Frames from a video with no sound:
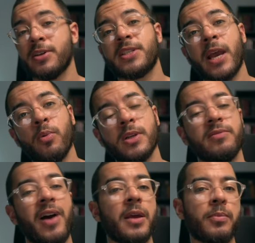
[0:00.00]
Take what is
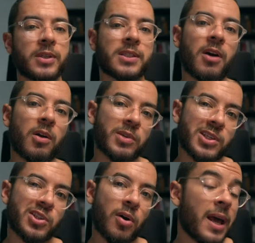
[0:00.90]
valuable, discard which
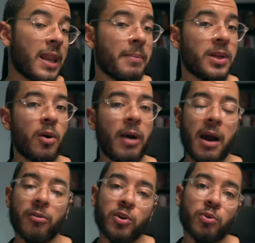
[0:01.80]
is not, and let me know
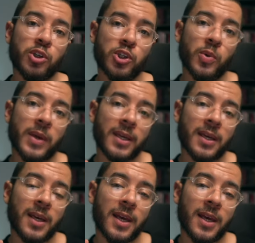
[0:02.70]
how you are doing